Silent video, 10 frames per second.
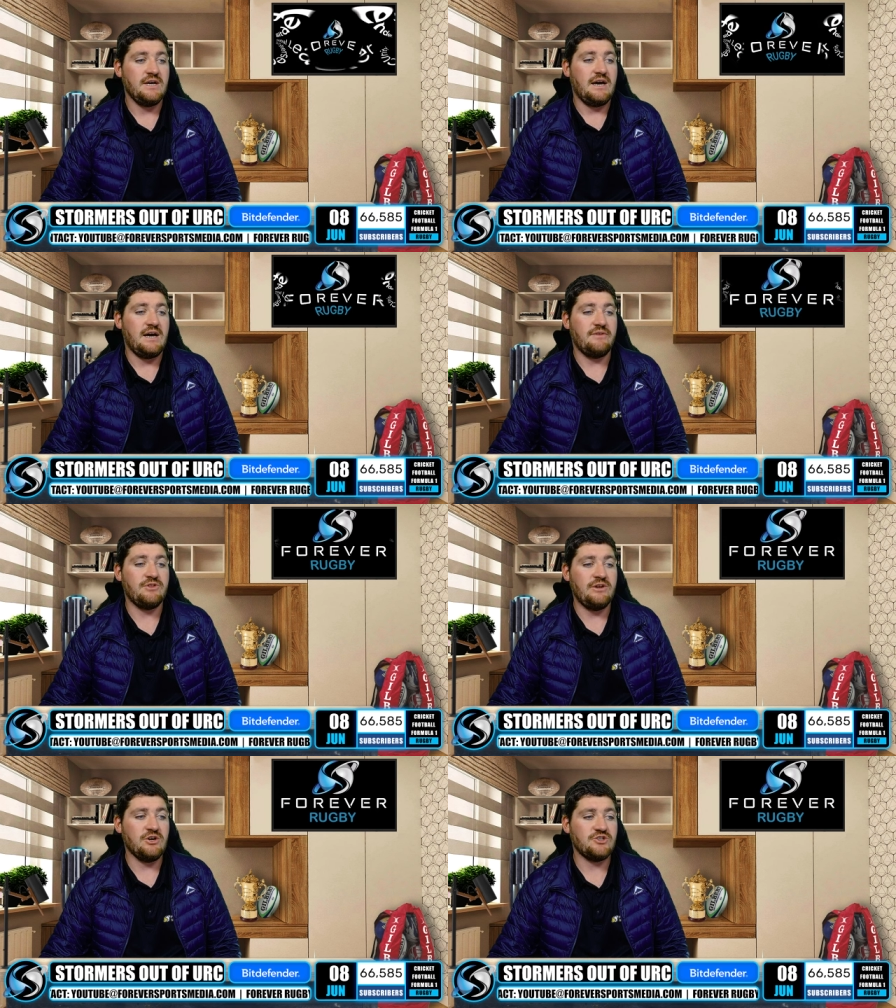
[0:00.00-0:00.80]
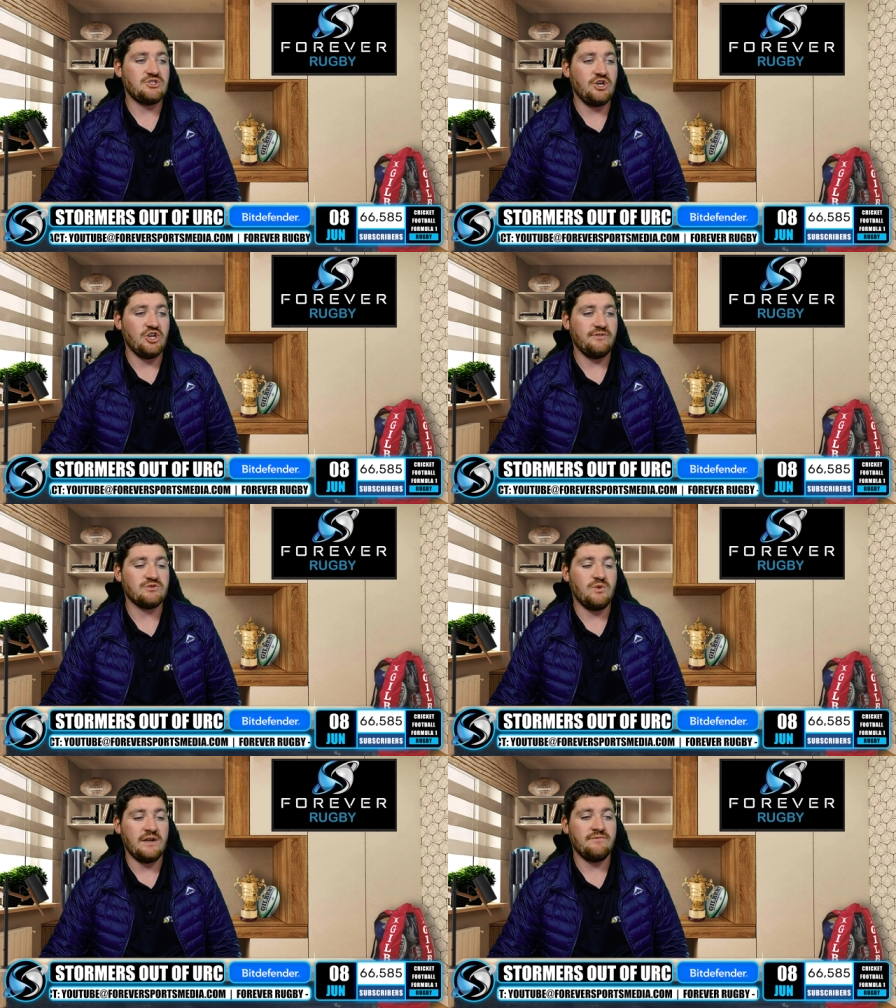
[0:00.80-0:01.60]
Uh, if we then look at the turnovers,
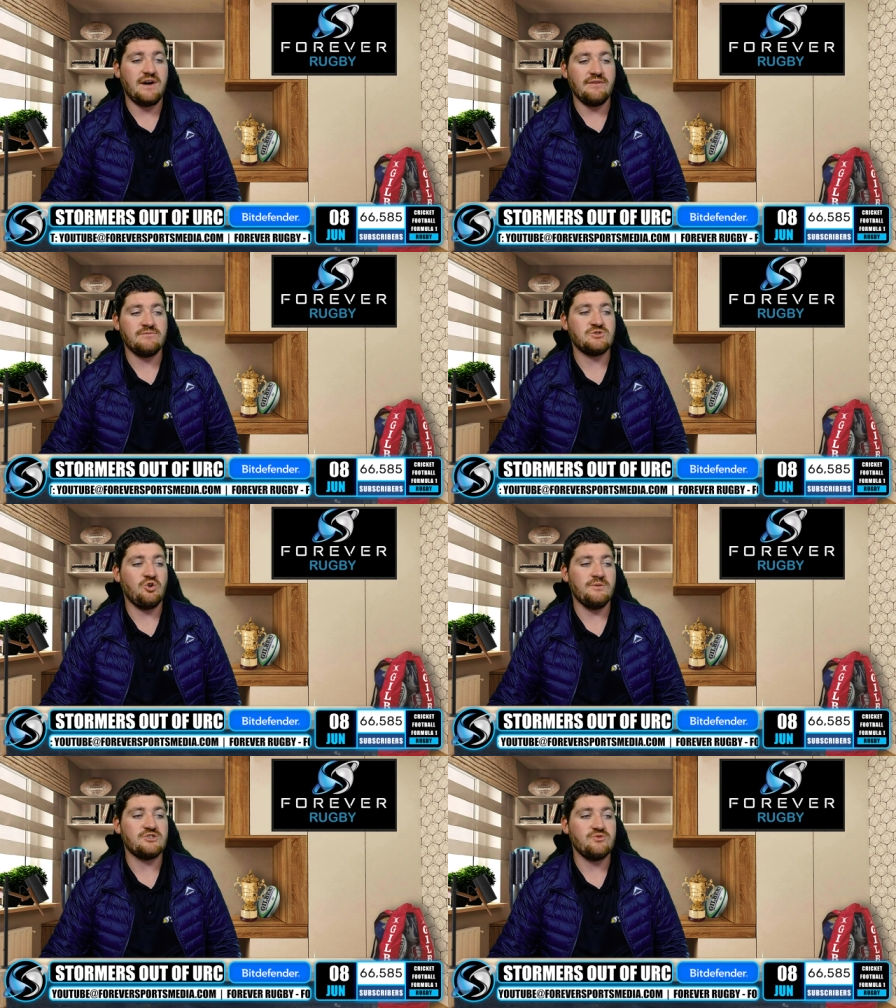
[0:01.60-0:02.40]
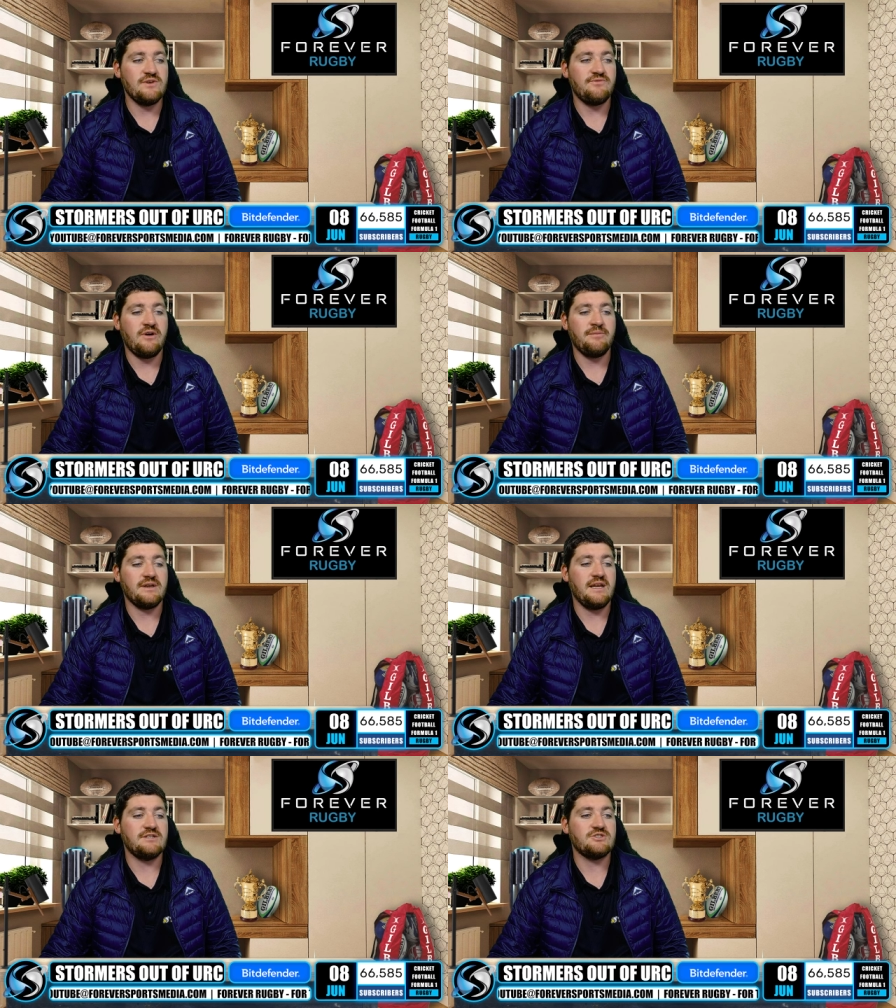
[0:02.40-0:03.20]
one, five from the Stormers, three from
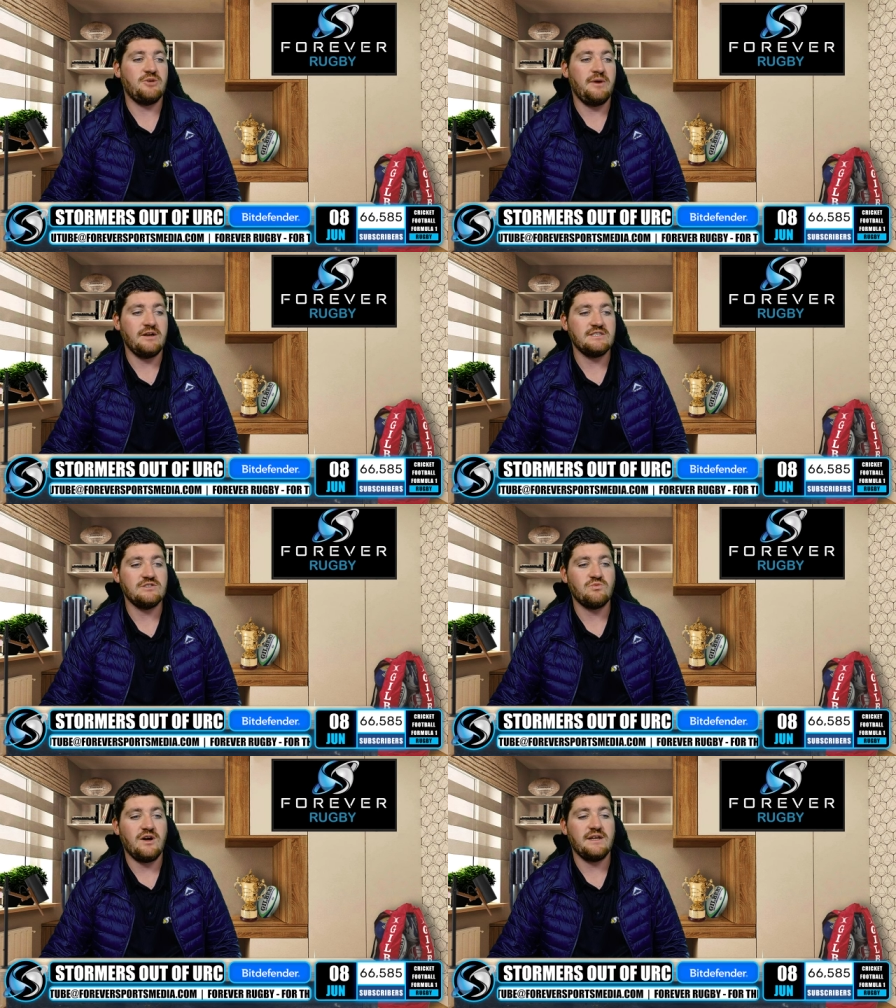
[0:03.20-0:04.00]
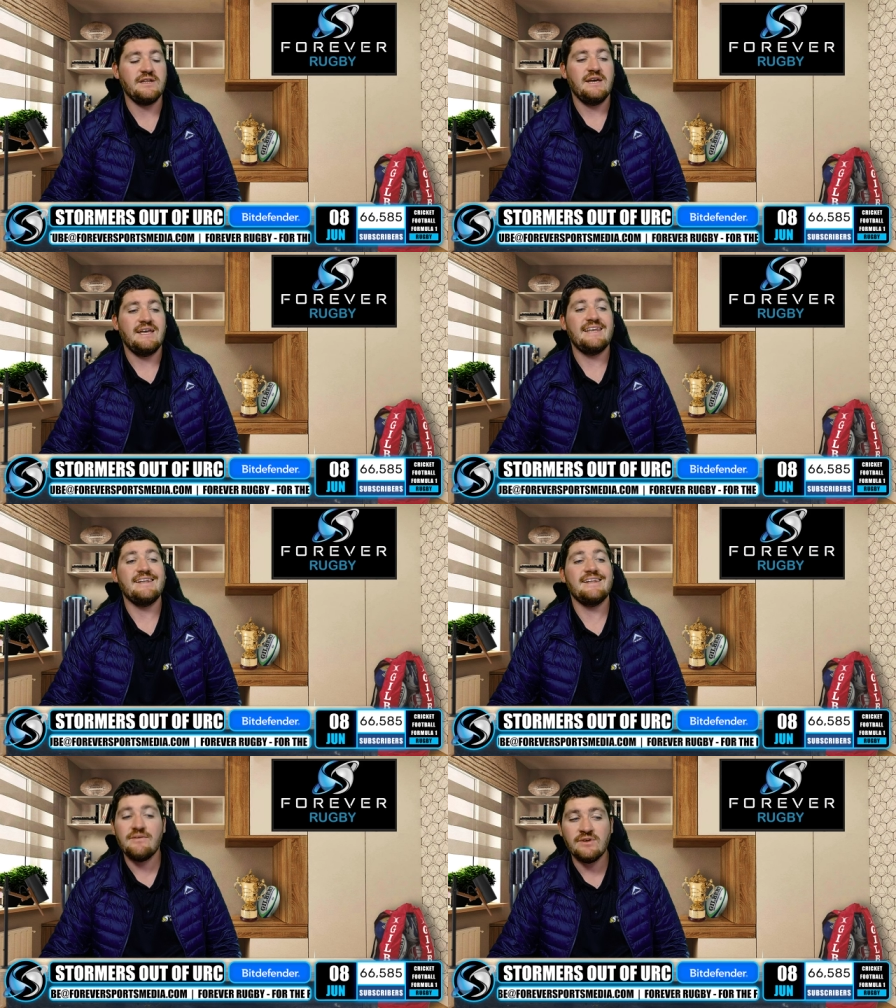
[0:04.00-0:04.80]
Glasgow. Penalties wide,
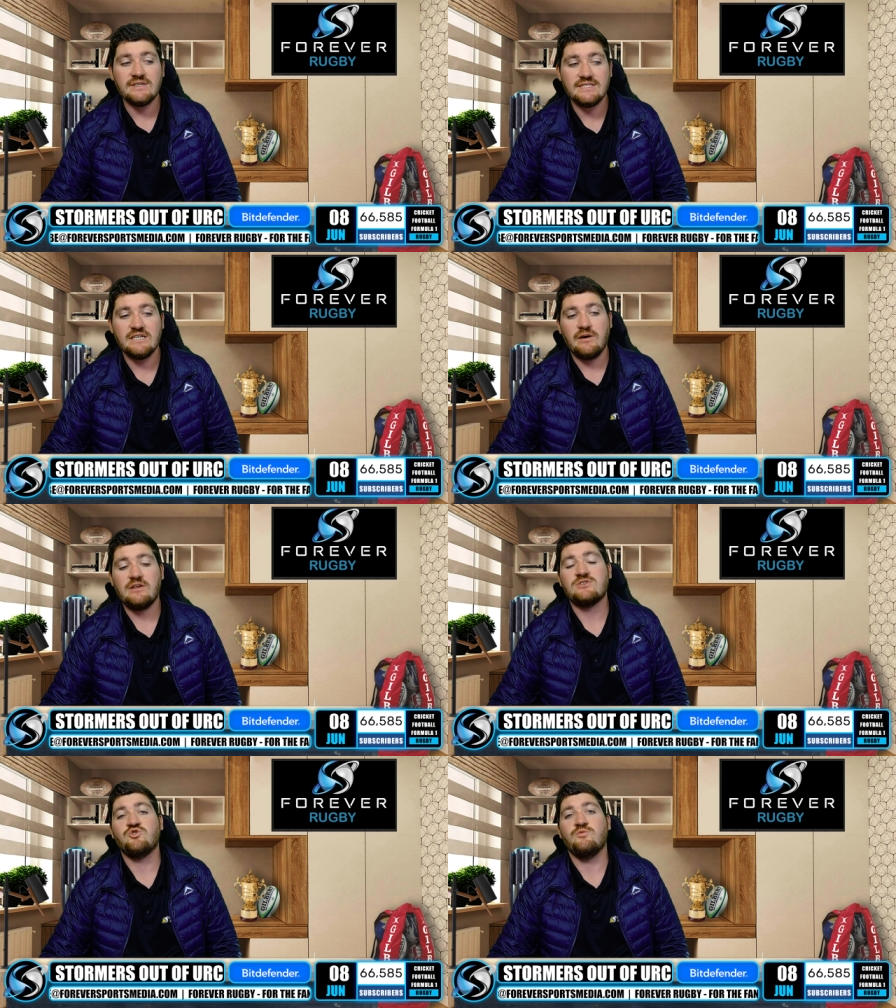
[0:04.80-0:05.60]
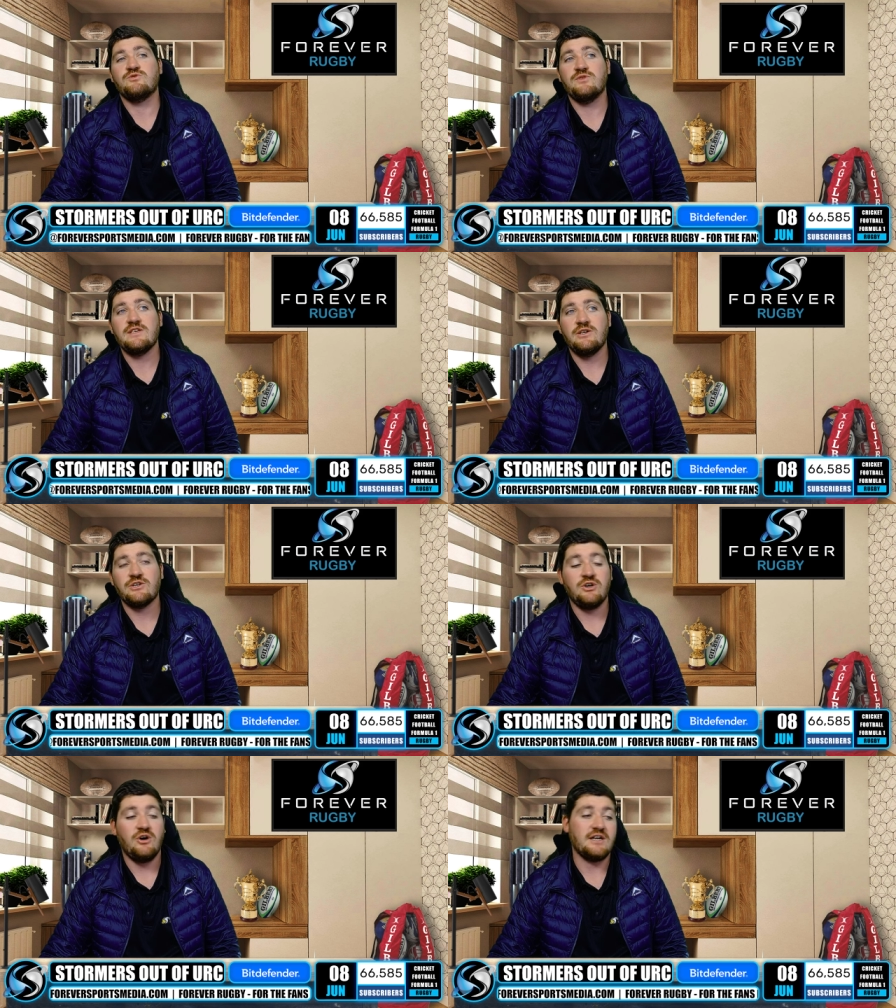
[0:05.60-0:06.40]
eleven conceded by the Stormers with the yellow
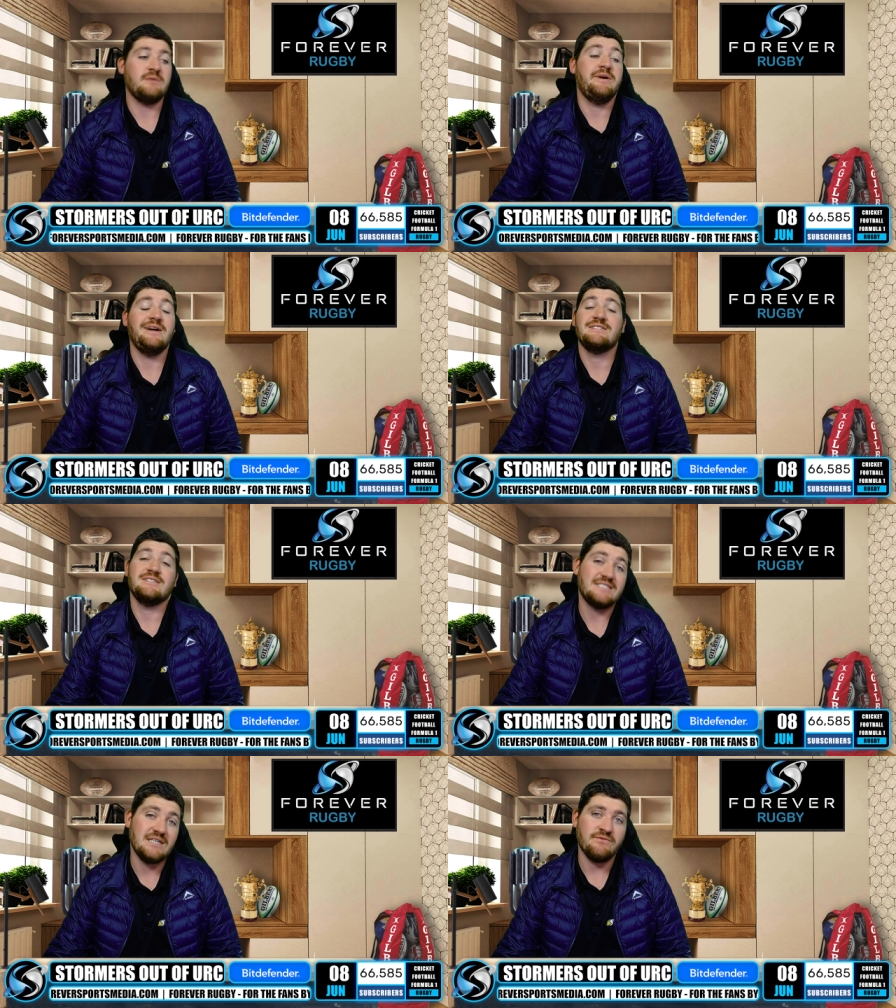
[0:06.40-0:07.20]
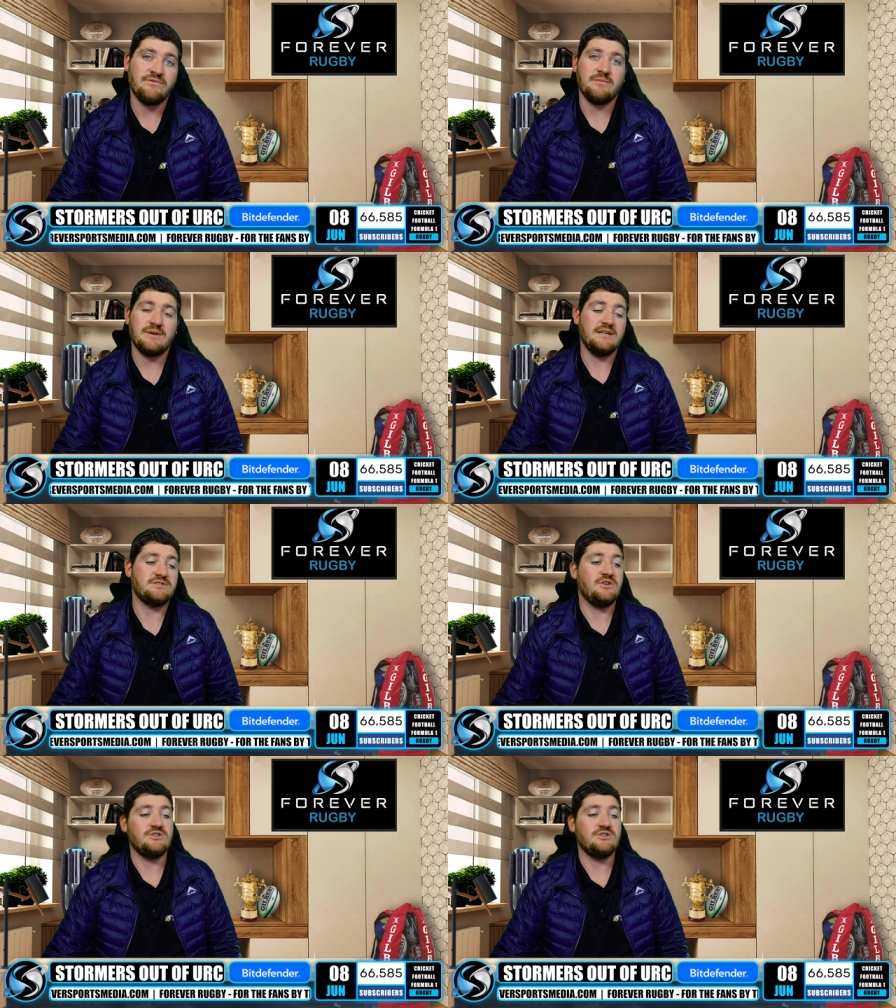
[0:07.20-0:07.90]
card compared to the seven from Glasgow.